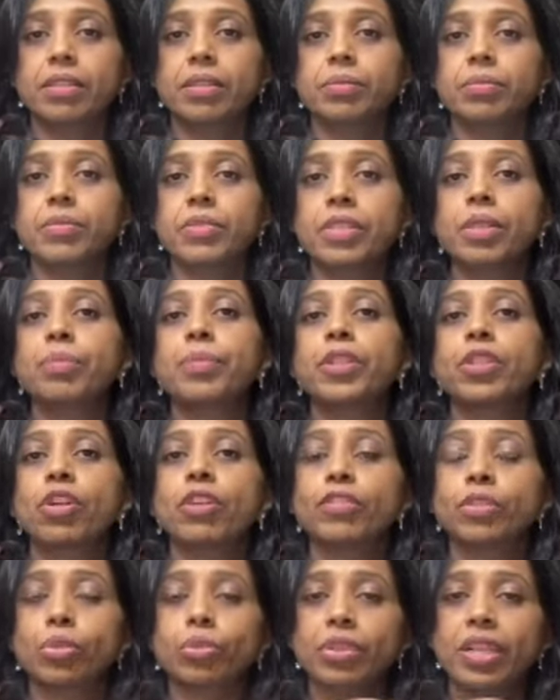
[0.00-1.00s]
zip it
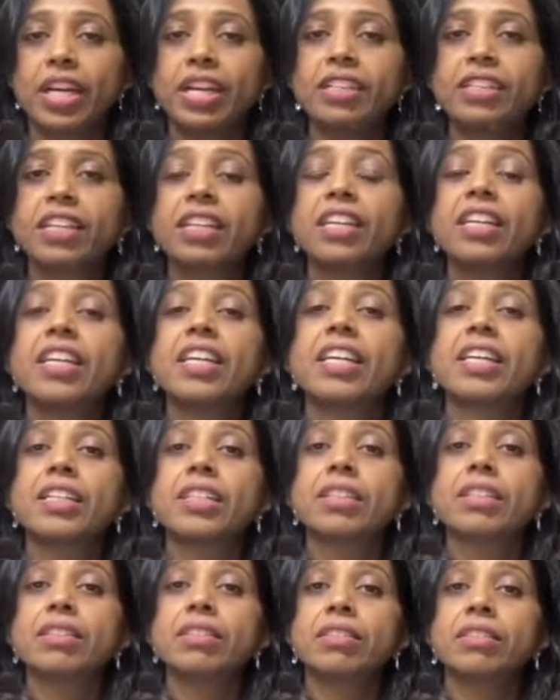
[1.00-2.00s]
off so that
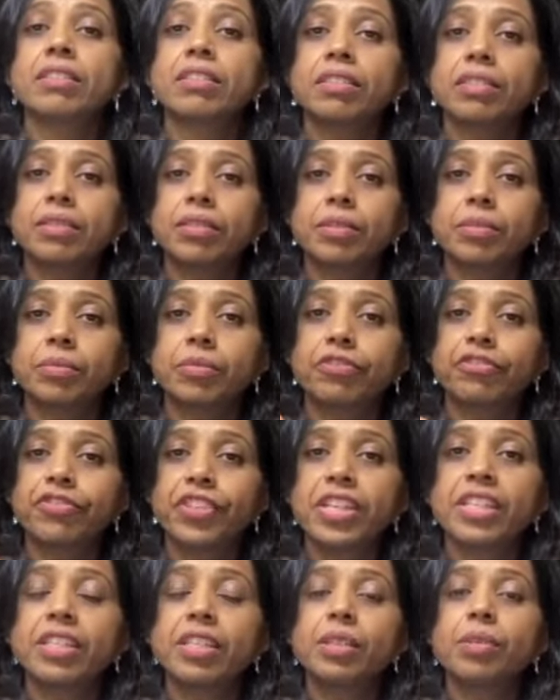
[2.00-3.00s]
the
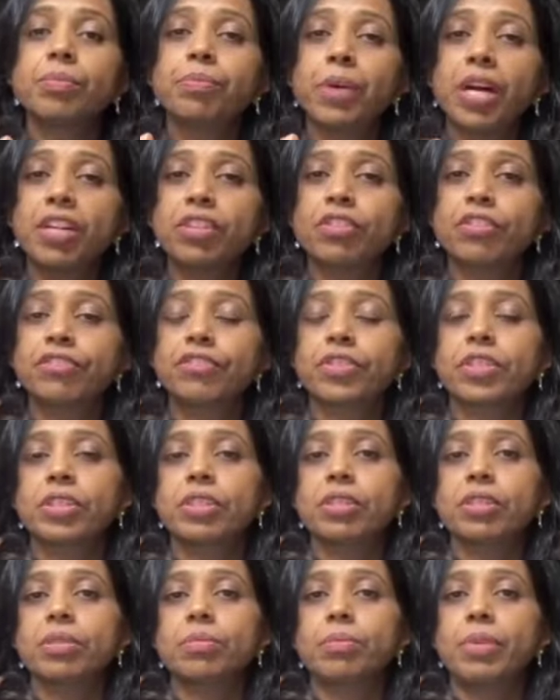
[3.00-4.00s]
furry part of
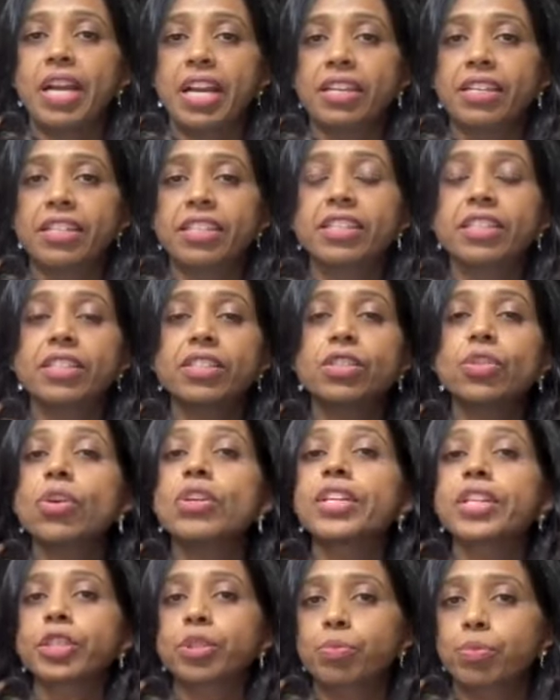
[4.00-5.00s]
the blanket is
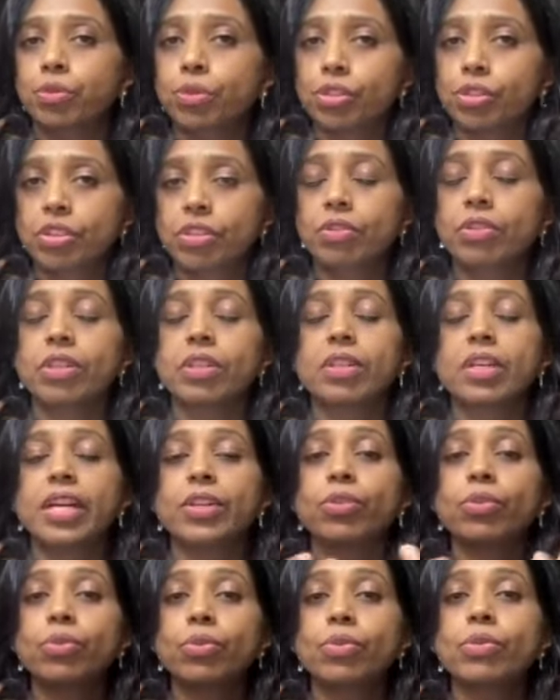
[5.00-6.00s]
not exposed
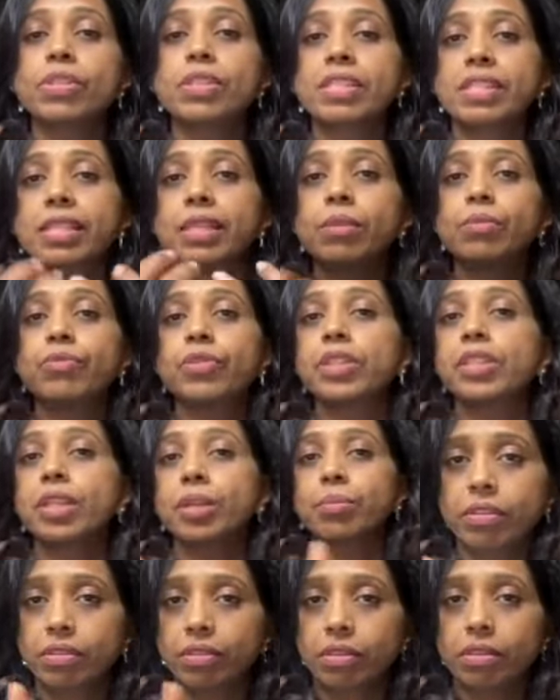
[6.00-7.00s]
and you don't sleep with
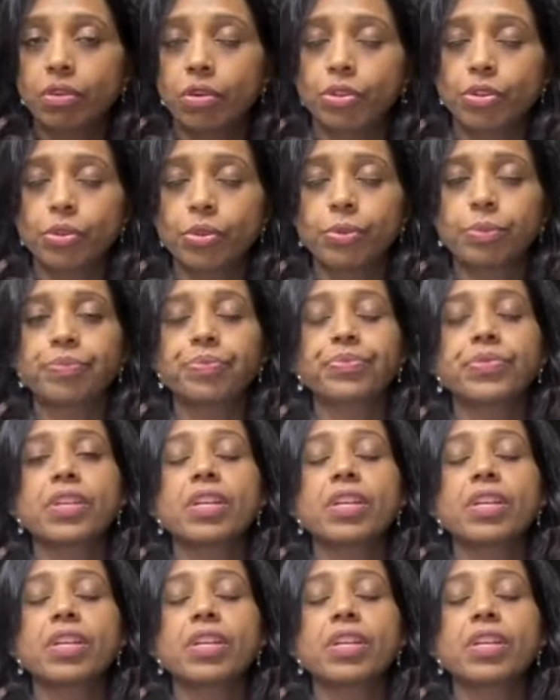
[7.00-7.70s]
them on you.